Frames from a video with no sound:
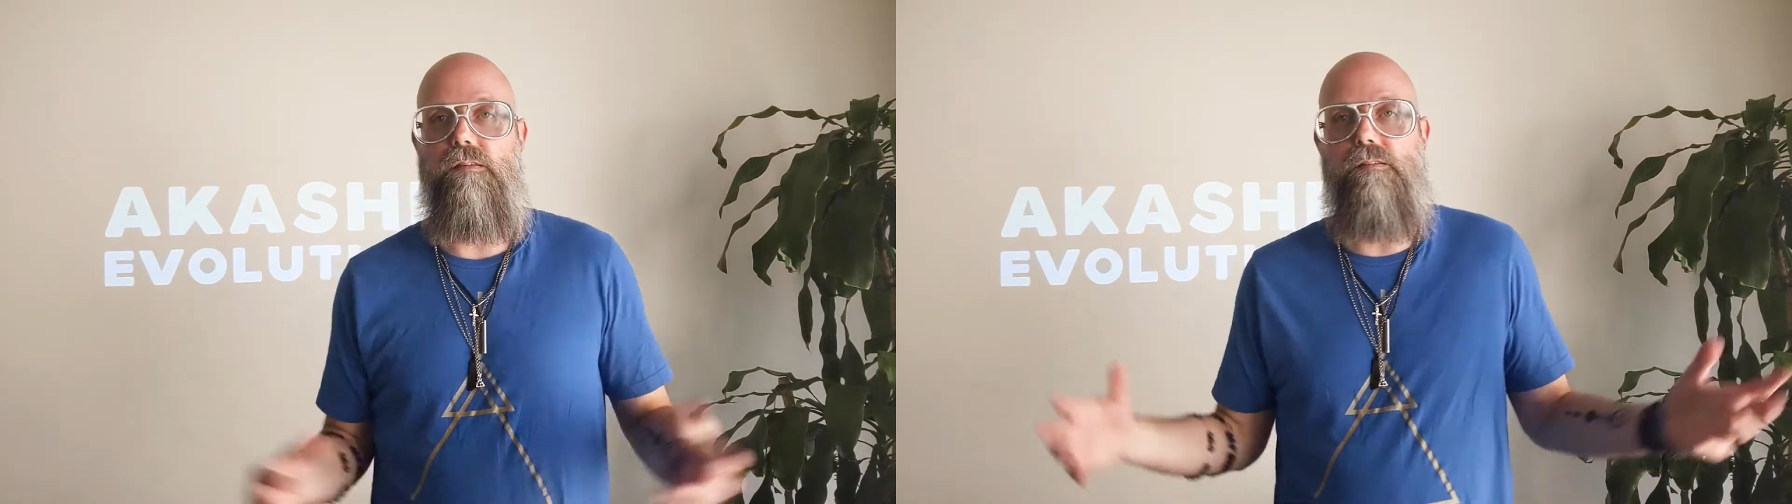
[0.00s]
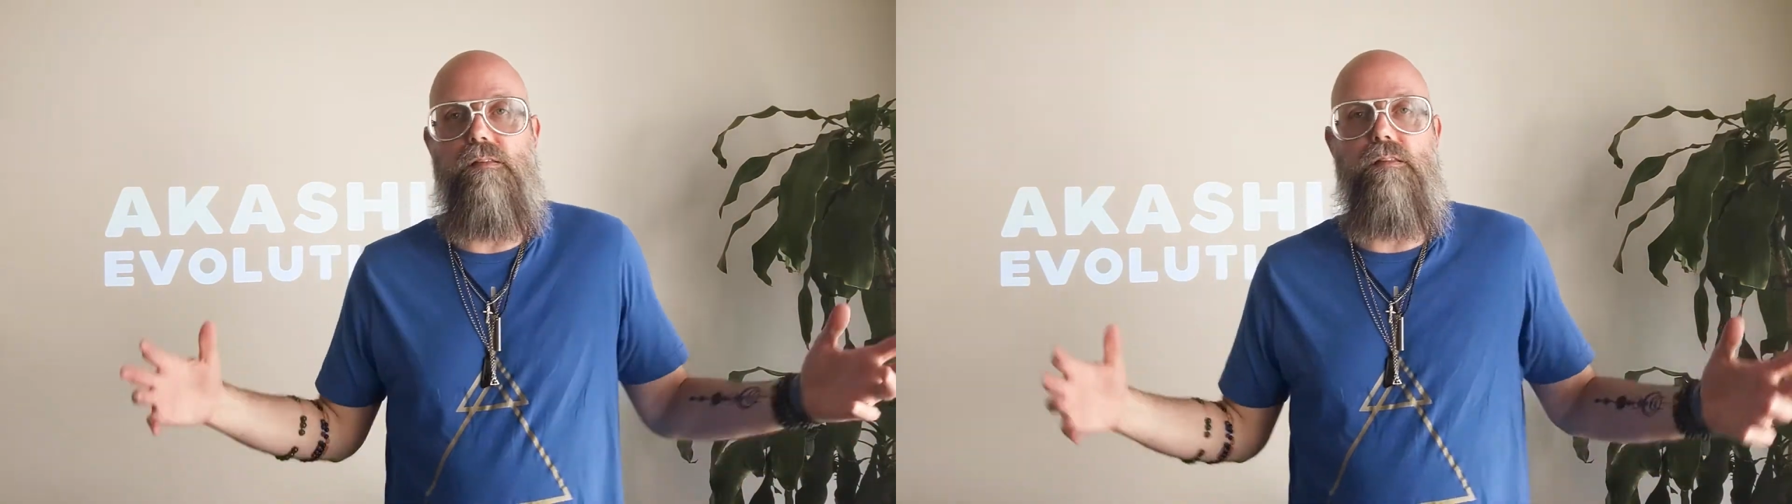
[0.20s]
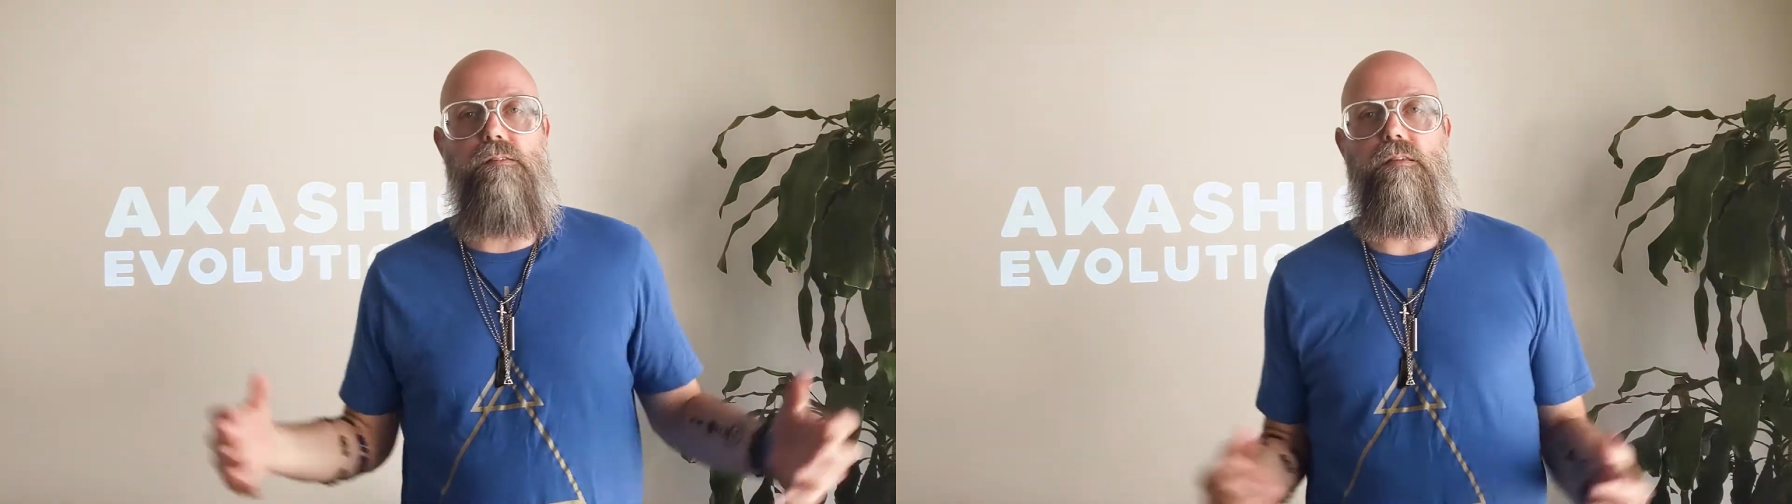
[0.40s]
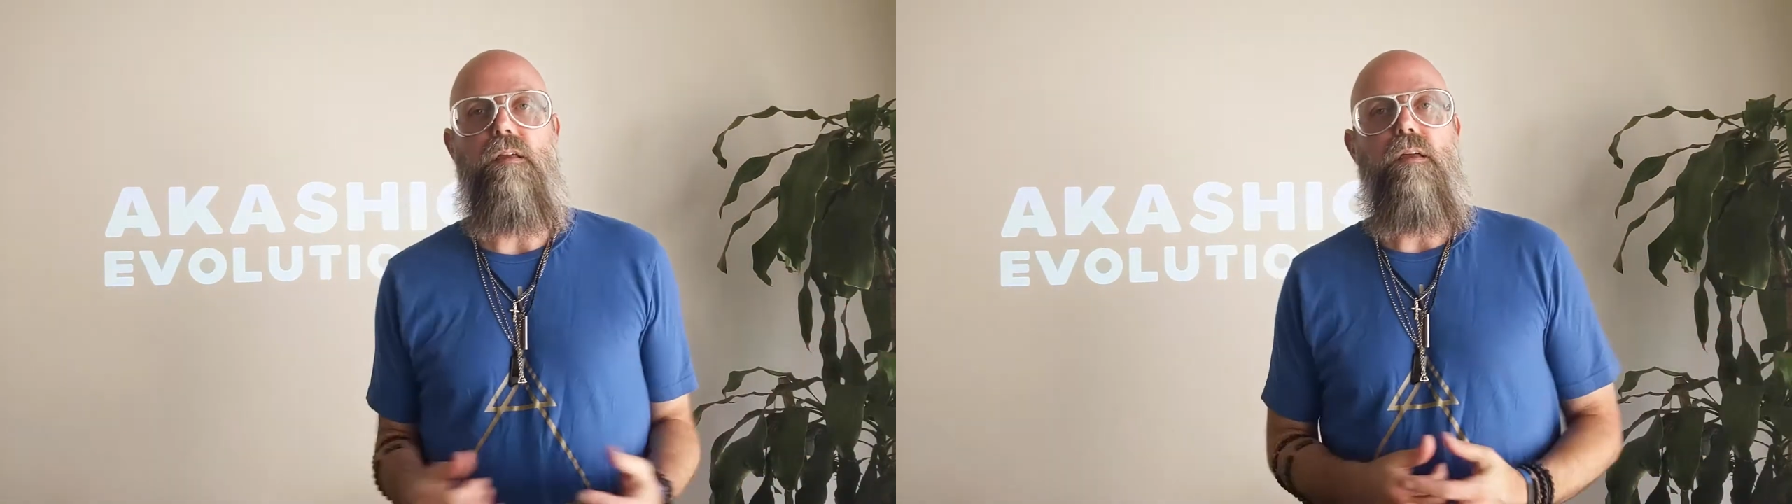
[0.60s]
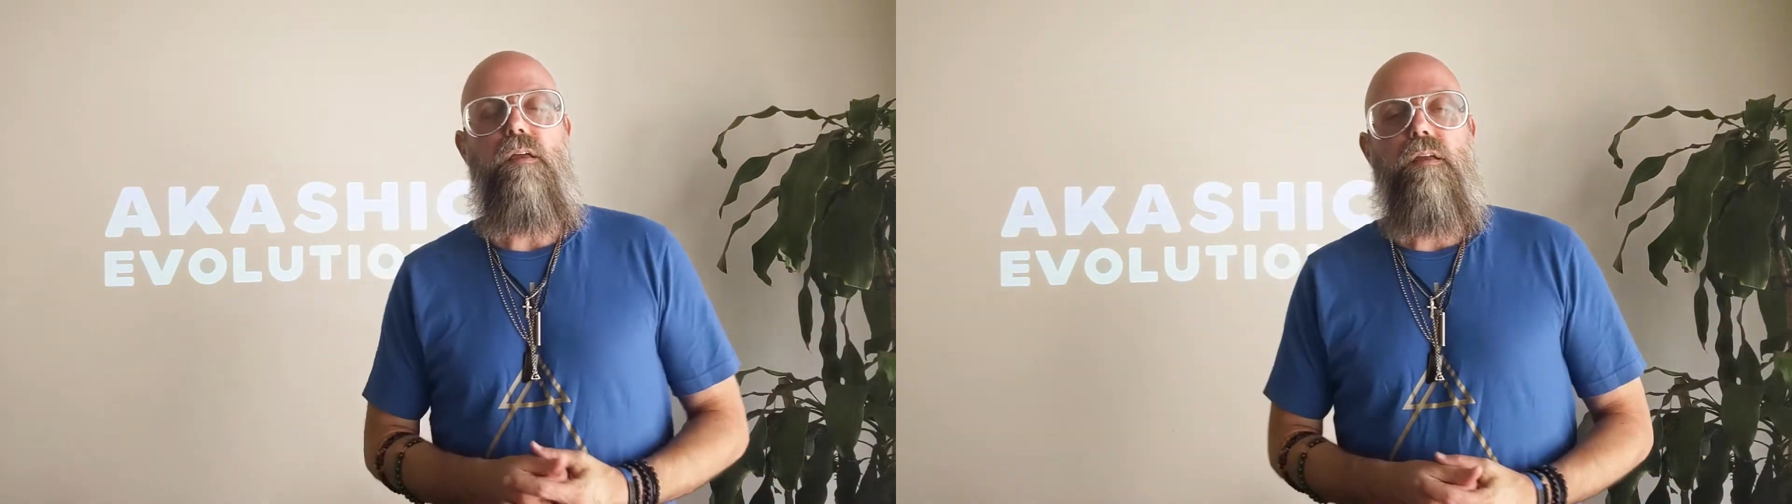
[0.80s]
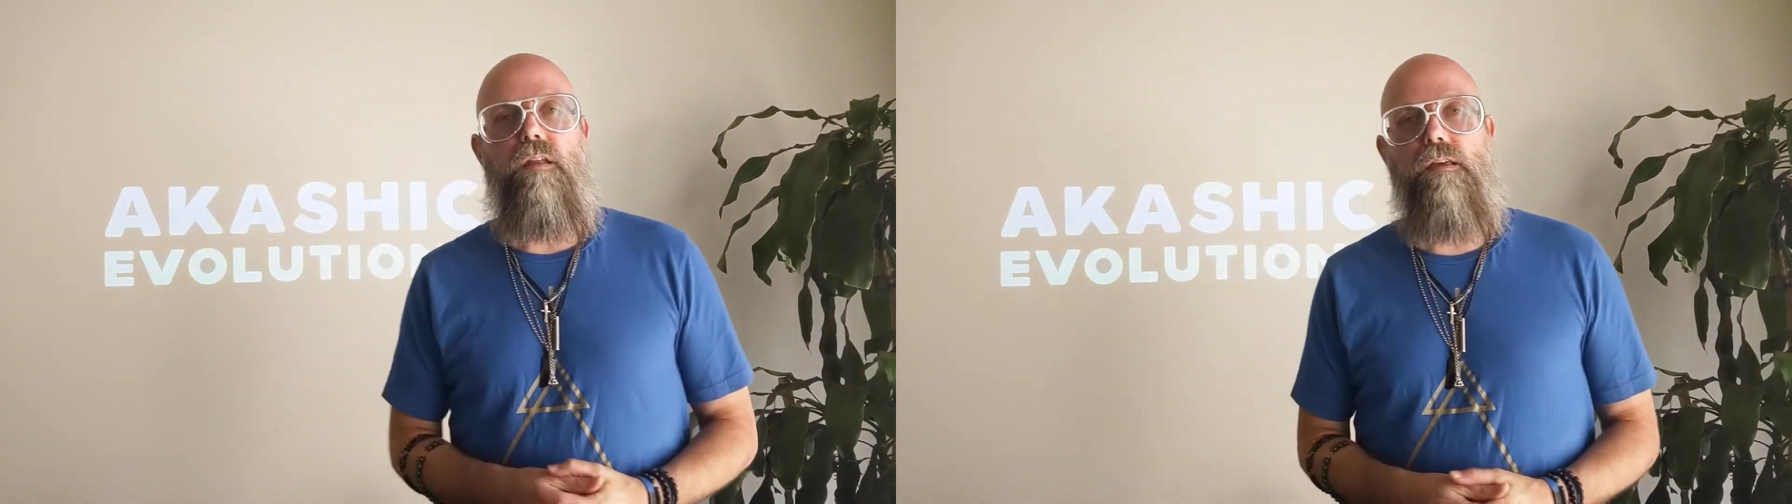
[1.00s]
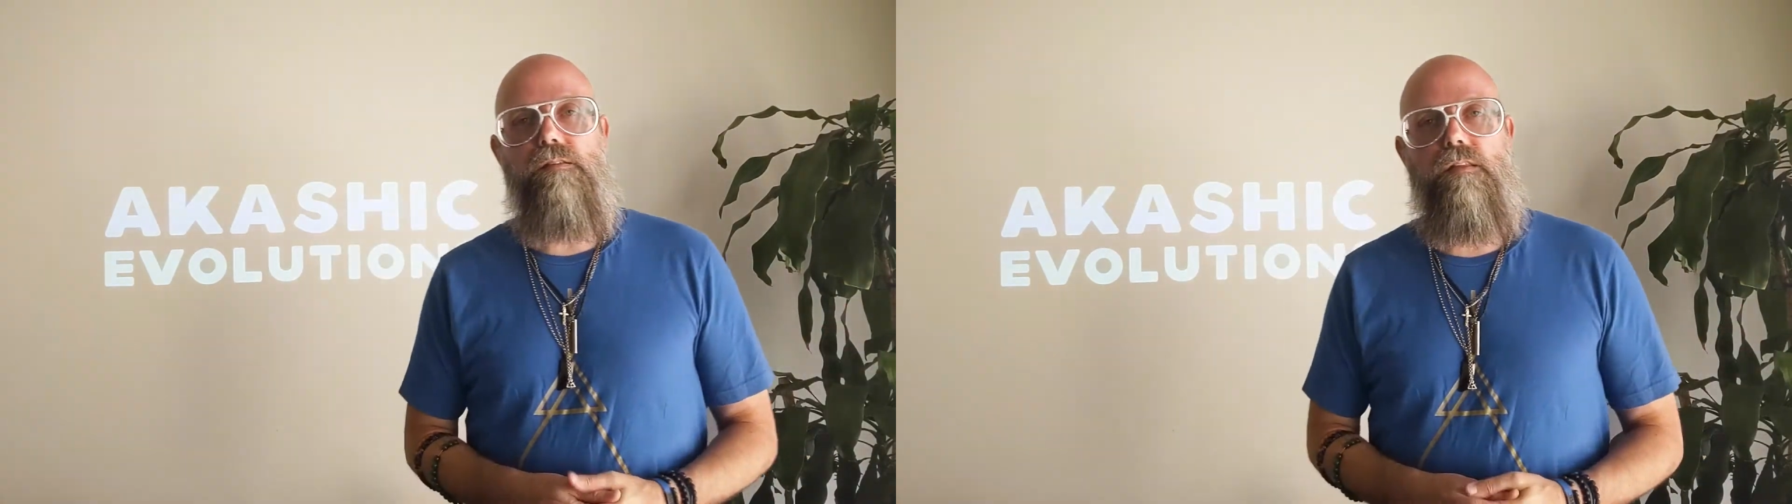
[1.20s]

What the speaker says: It's in this nice